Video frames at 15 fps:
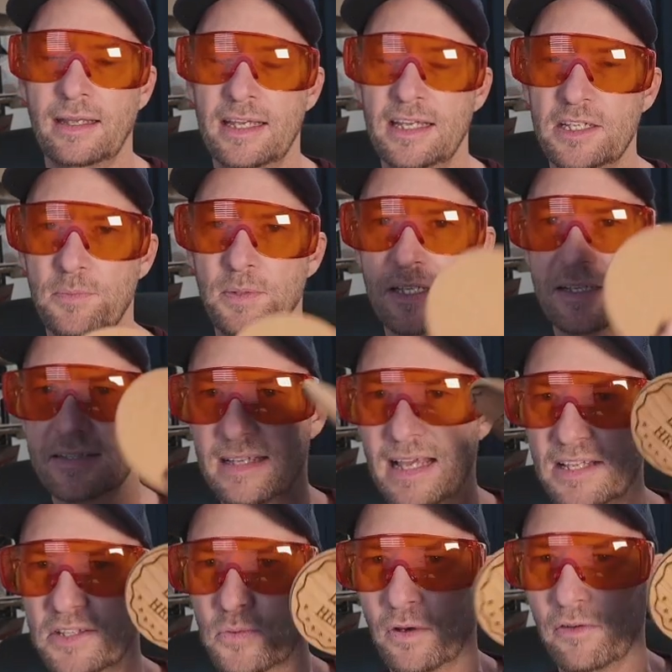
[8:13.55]
is because
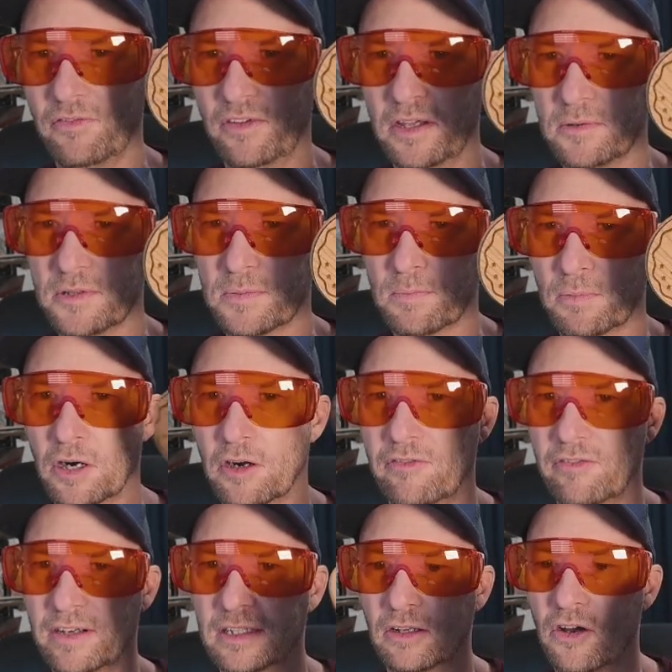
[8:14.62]
that's what fits
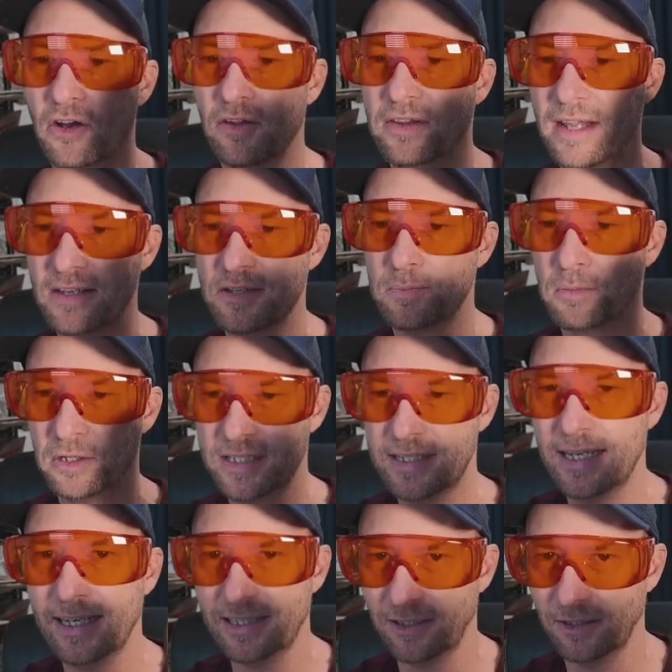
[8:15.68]
perfect on this
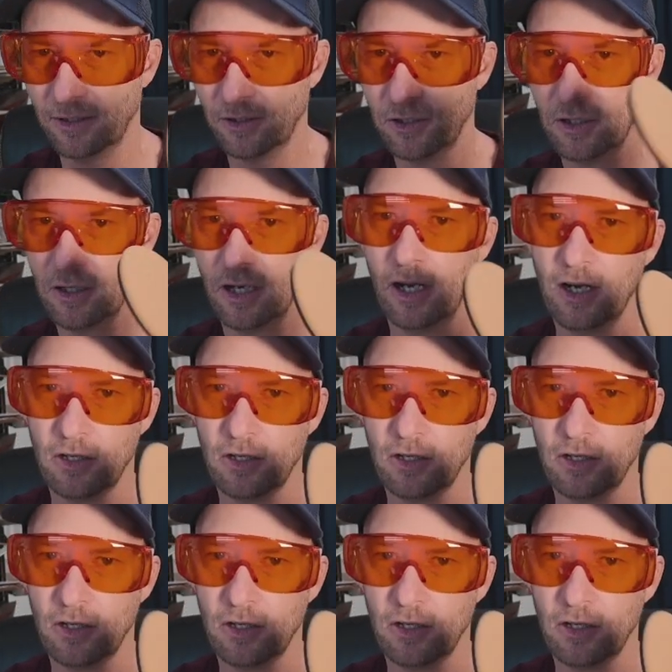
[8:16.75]
particular